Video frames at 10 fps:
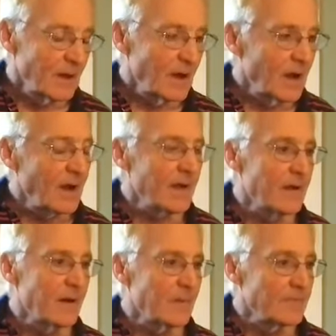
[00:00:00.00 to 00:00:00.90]
I,
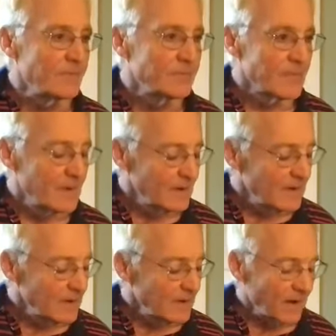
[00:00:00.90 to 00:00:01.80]

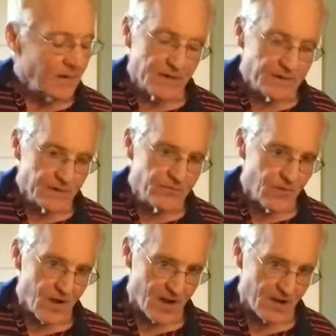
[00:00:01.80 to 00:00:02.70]
I did
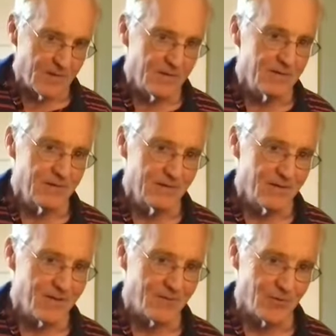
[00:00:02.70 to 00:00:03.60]
find
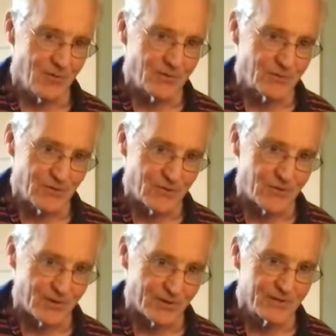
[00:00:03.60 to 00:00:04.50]
when I was doing
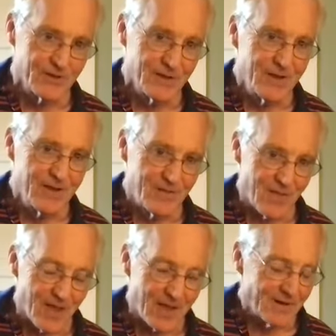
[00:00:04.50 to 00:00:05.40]
this
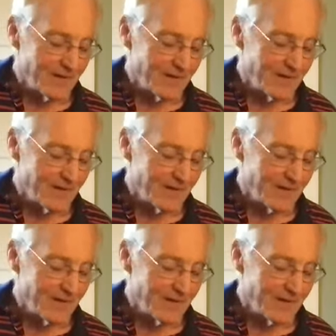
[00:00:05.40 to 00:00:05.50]
that